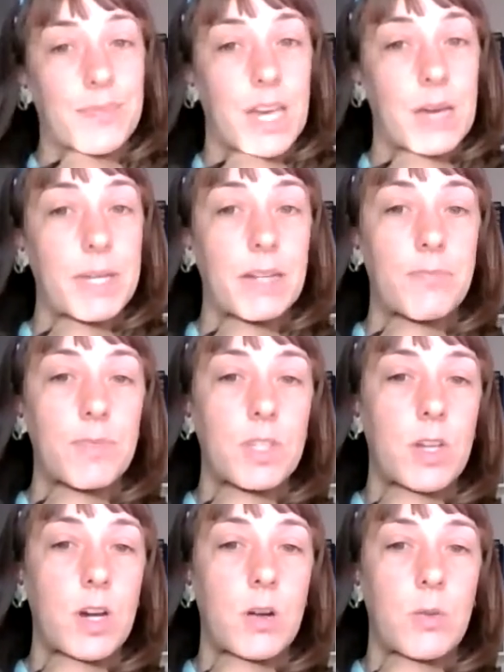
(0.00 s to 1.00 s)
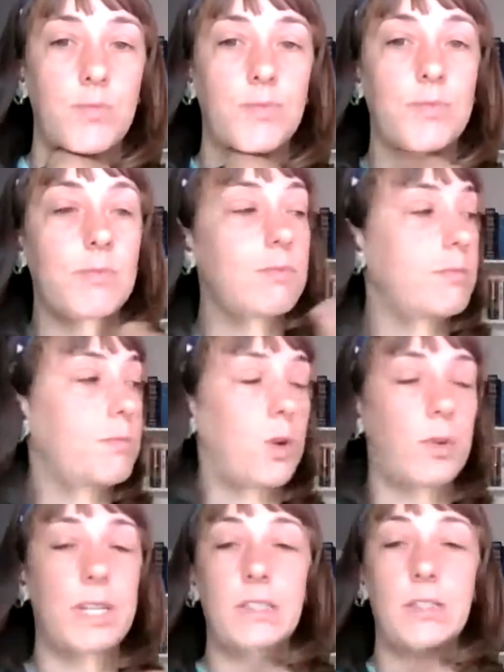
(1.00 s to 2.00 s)
I mean, so
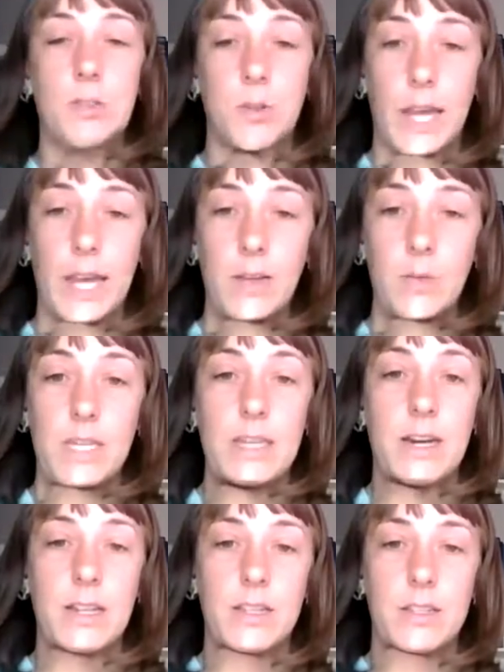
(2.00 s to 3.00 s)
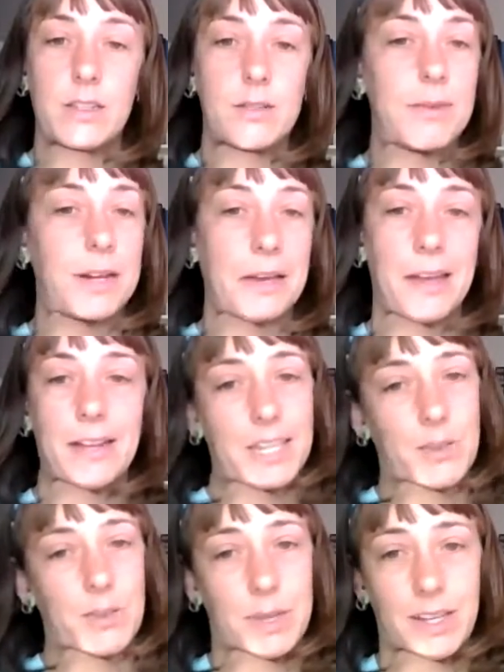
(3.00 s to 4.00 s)
Maureen's great because, again, I
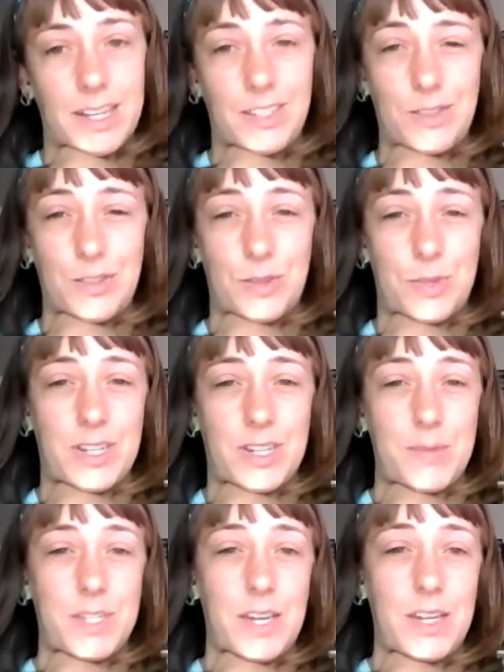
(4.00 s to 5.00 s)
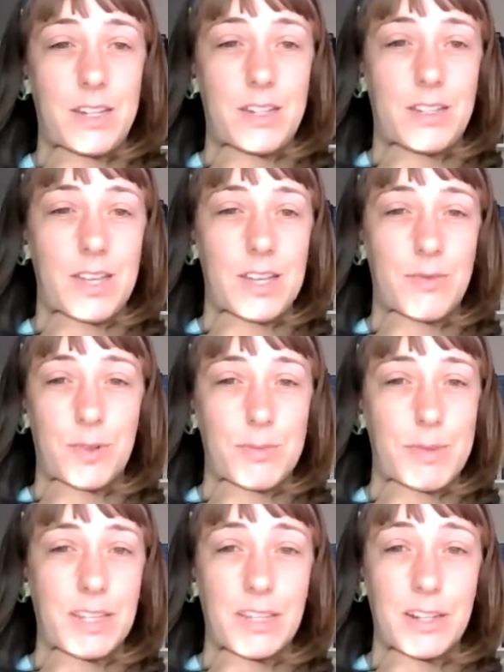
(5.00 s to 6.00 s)
give her medications 3 times a day and for
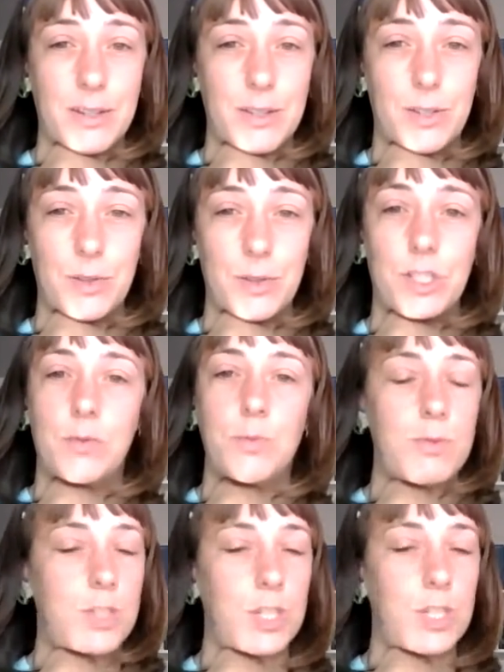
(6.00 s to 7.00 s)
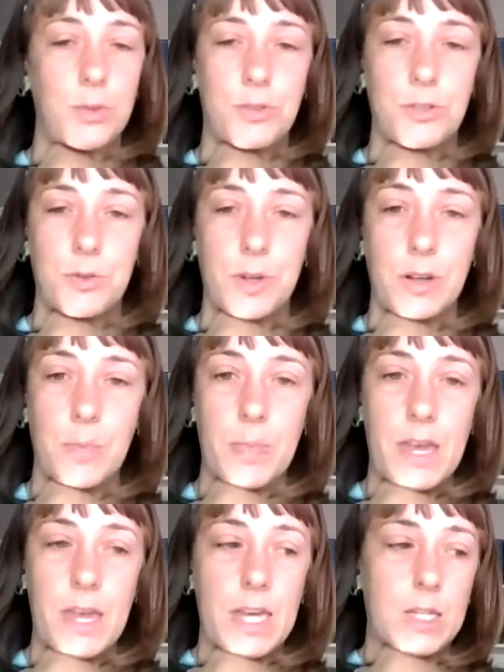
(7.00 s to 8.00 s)
many years, so she knows the drill.
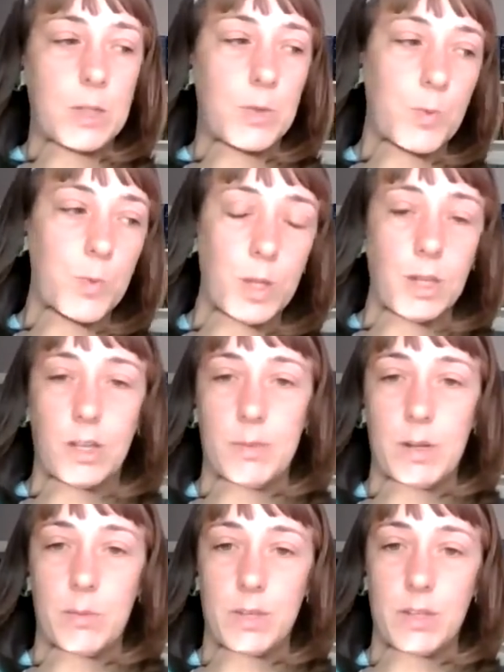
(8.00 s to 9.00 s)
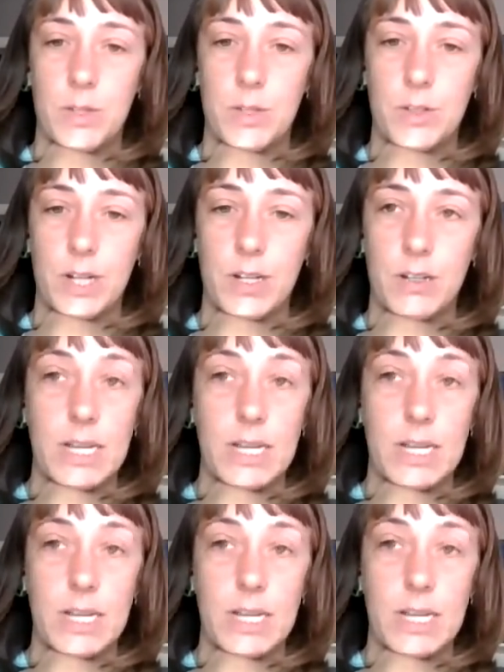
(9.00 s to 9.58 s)
She's really good about being restrained.